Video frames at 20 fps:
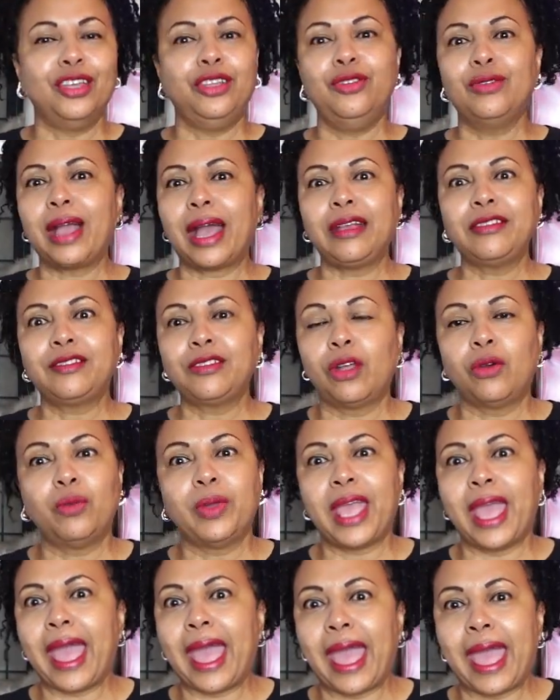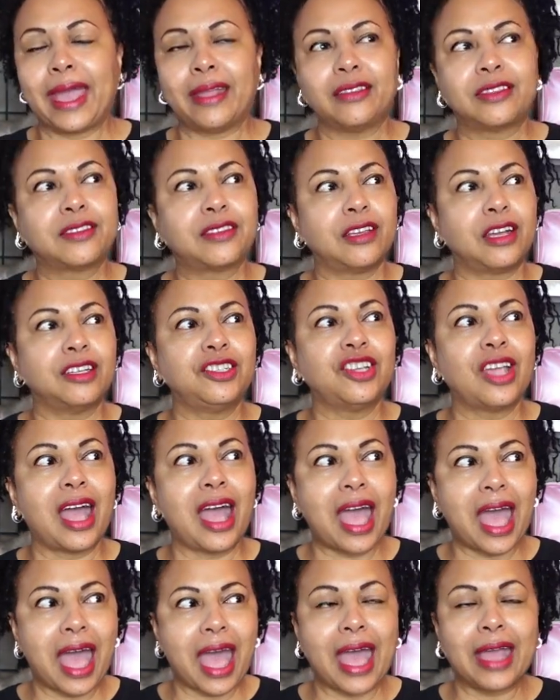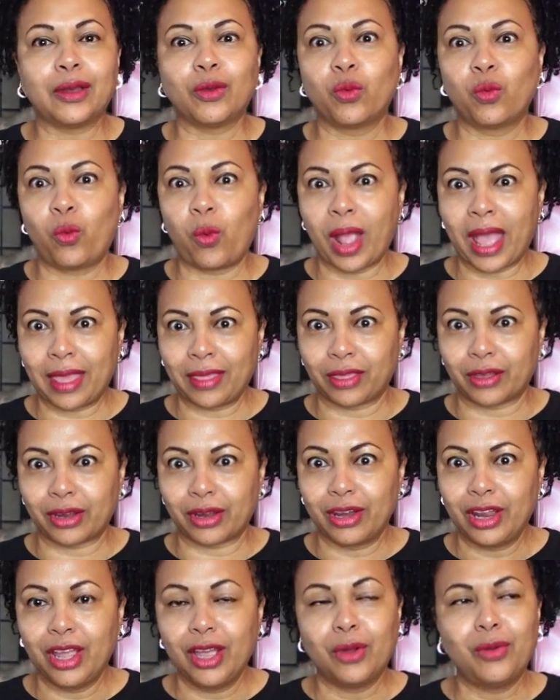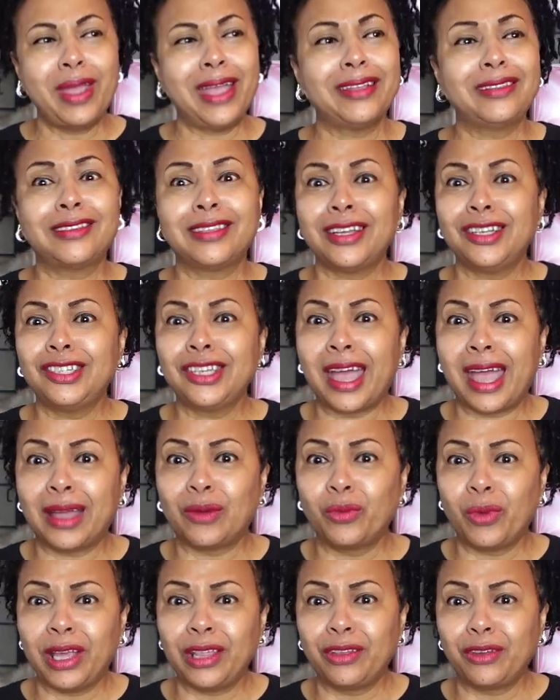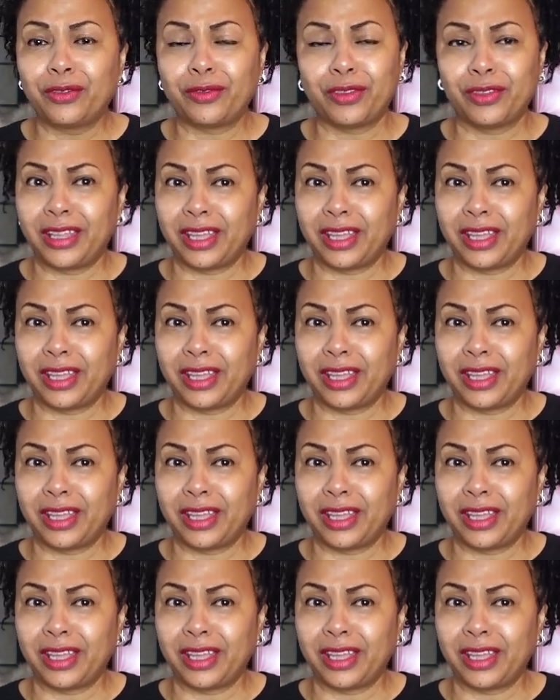You guys know we had such hot weather. We had such hot weather